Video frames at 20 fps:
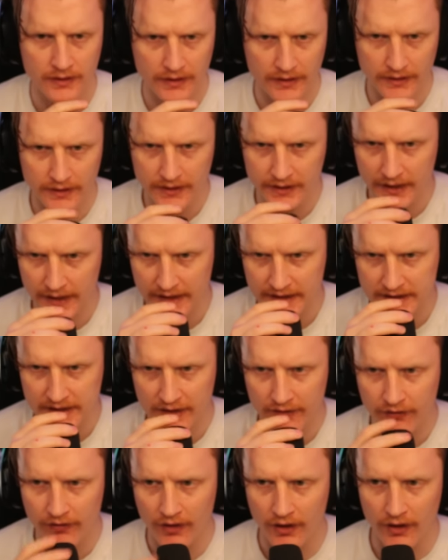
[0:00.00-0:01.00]
In the days
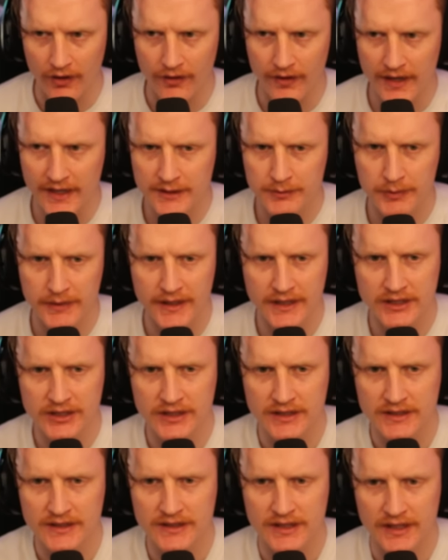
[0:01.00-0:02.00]
that followed,
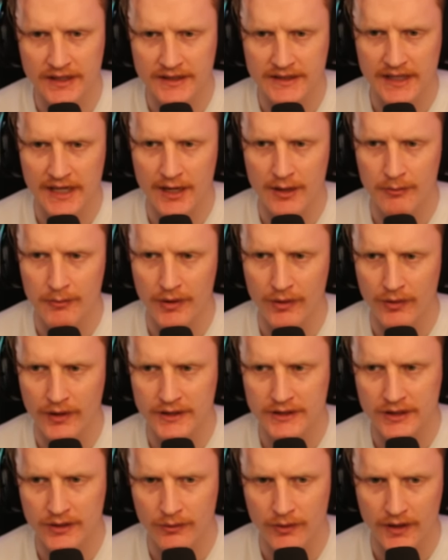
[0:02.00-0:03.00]
expeditions to the town by
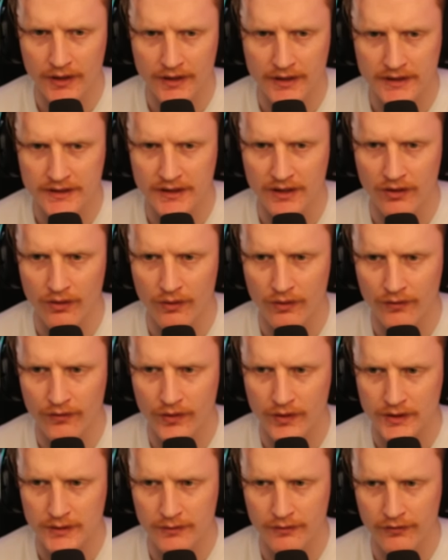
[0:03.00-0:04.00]
rescue workers and law
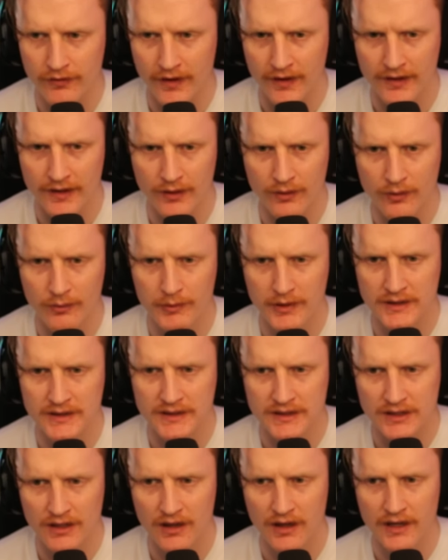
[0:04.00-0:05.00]
enforcement found it almost
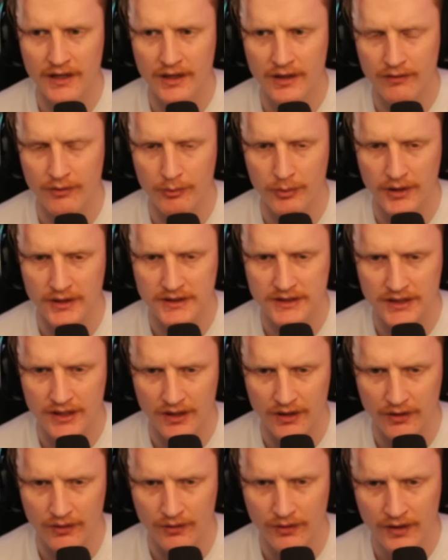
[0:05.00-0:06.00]
entirely covered by
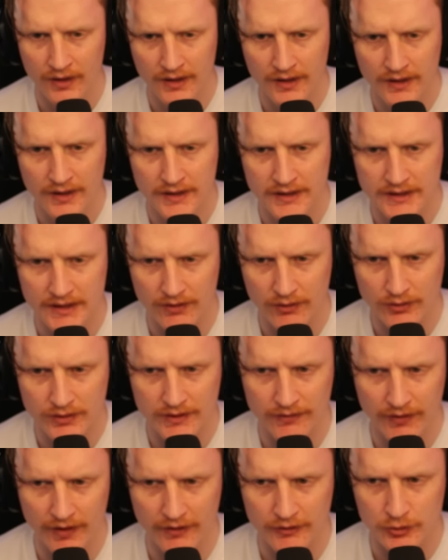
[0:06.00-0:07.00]
snow. Several
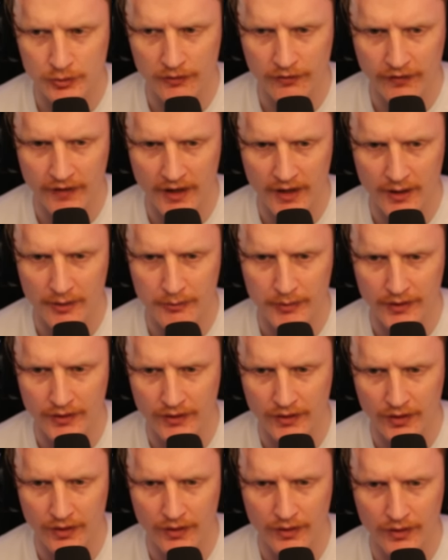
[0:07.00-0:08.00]
survivors were found, but
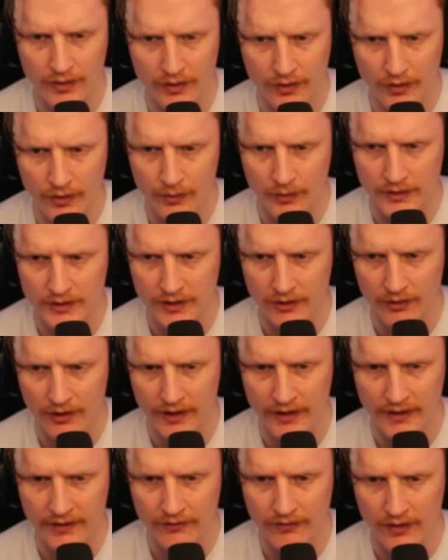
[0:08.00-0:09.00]
none who were
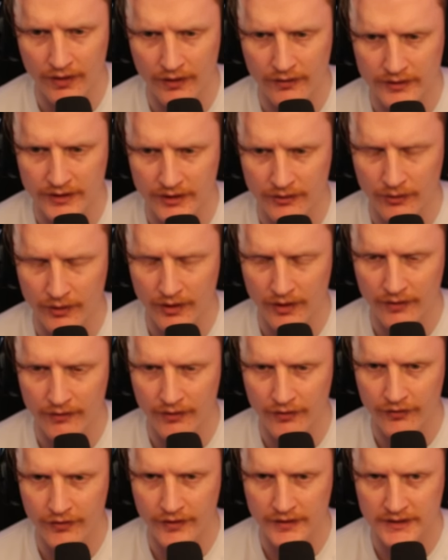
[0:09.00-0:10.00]
directly involved in the
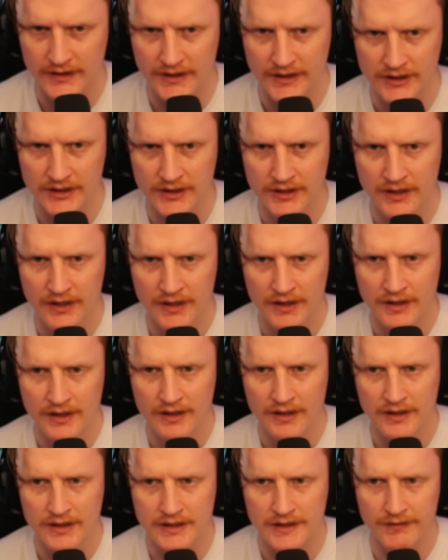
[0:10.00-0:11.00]
recovered footage.
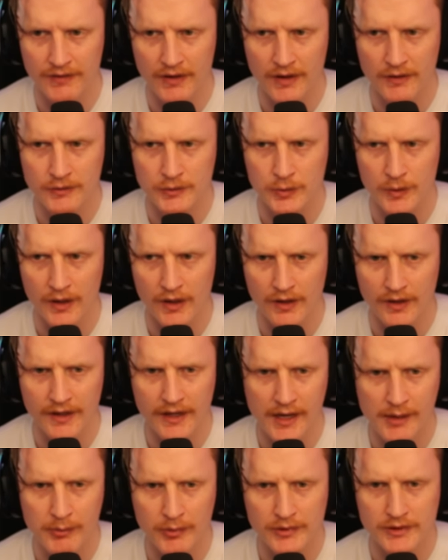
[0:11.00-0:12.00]
The survivors were only
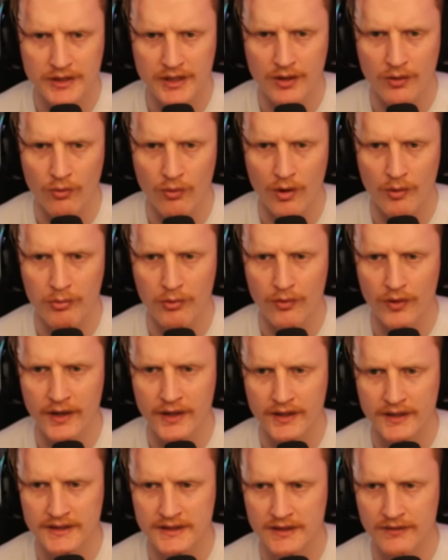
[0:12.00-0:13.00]
able to
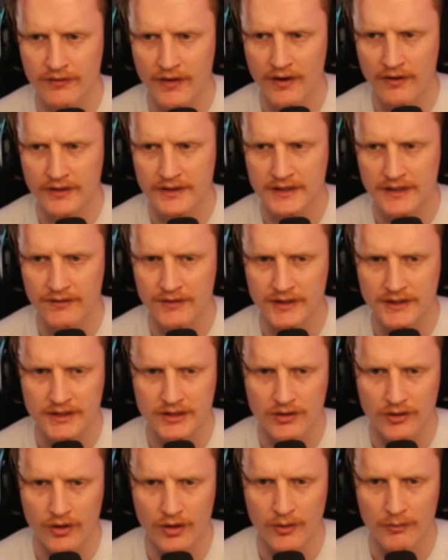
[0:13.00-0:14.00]
corroborate the severity of the
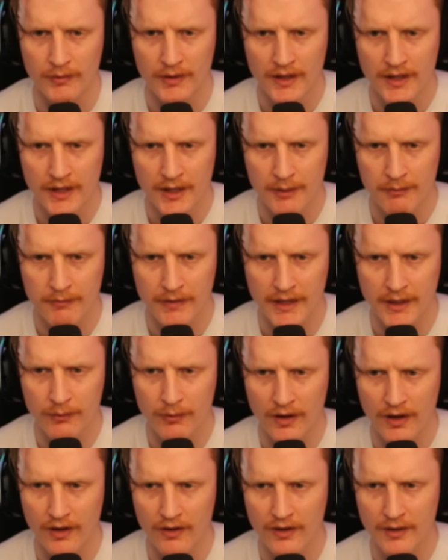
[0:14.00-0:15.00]
storm. Many
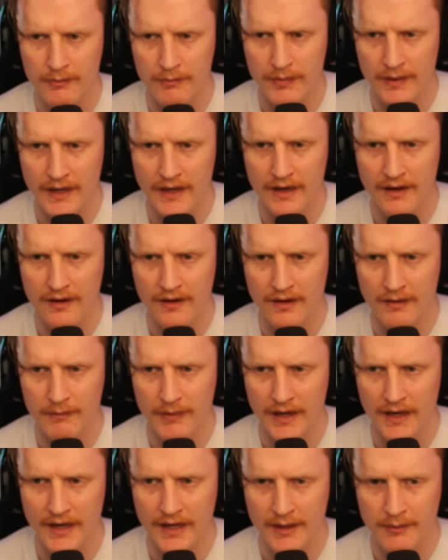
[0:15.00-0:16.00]
were only
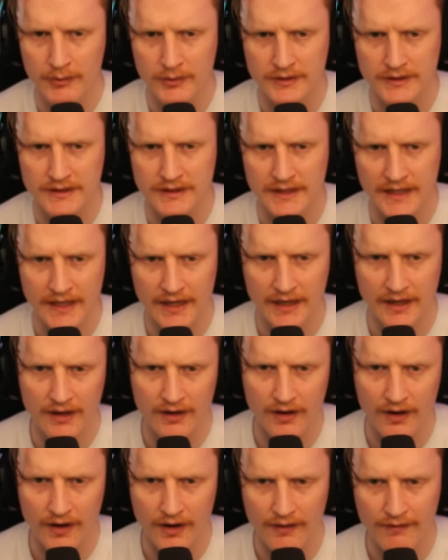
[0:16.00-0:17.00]
barely able to stay
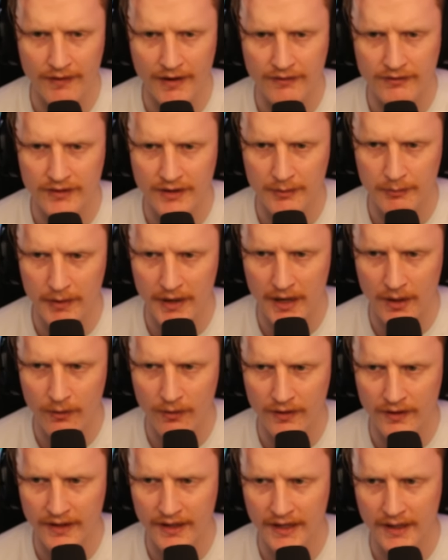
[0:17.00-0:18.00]
alive after the
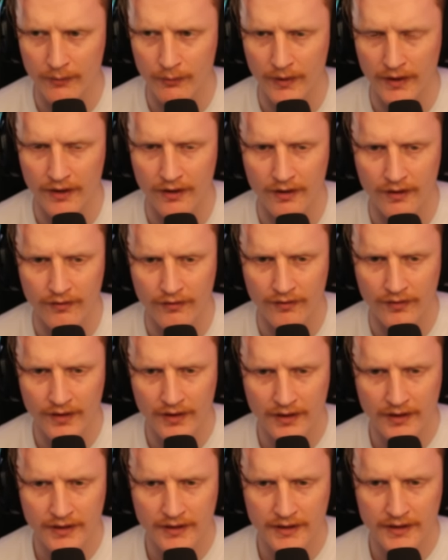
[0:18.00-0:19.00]
power and heat went off.
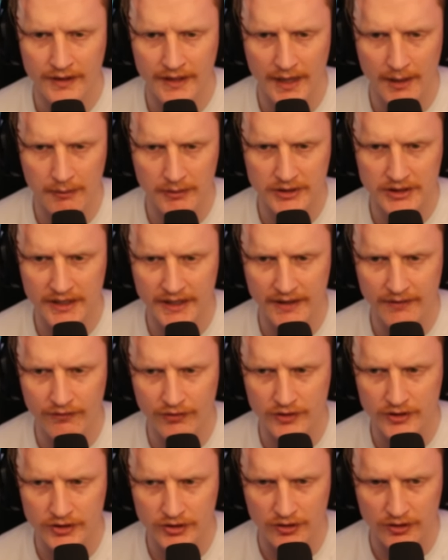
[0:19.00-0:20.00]
Damage to the
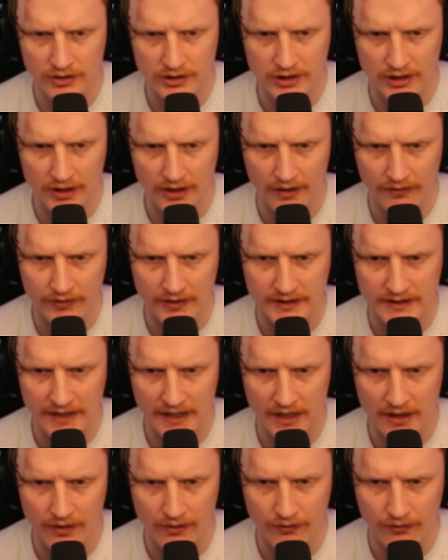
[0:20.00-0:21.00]
infrastructure of the
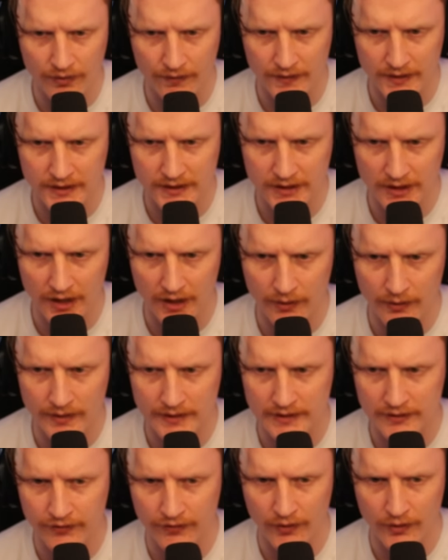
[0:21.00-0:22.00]
town from the snow
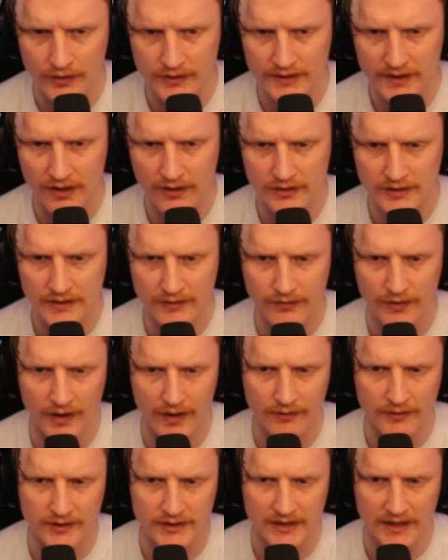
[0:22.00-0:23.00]
has forced those
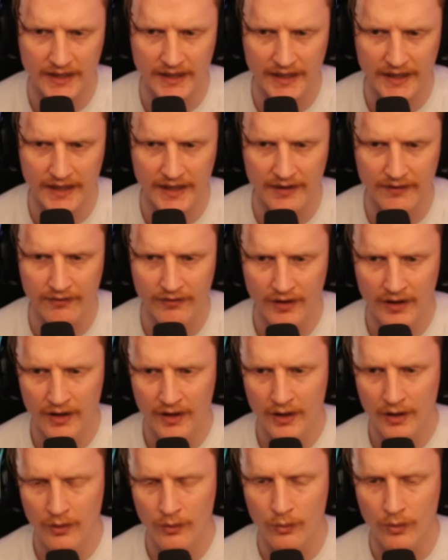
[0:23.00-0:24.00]
survivors to leave
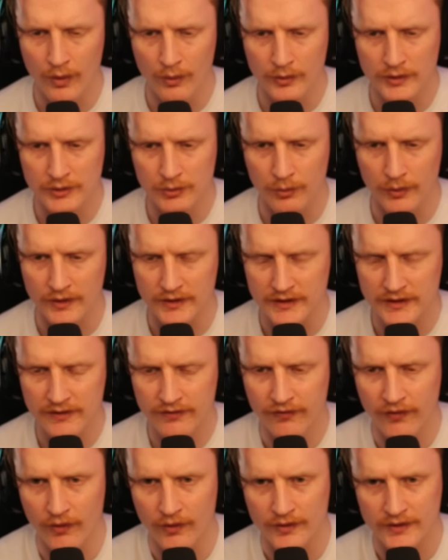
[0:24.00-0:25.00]
what was once
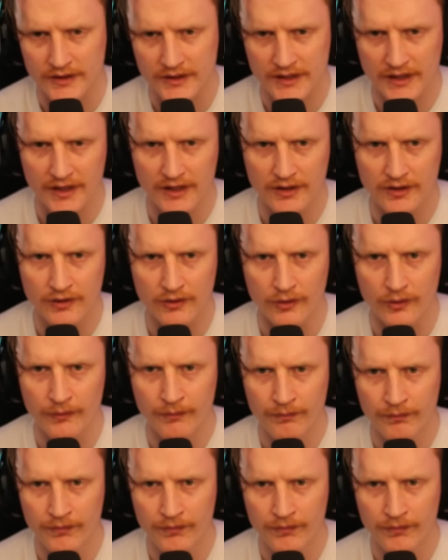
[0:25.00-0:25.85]
Fawn Circle.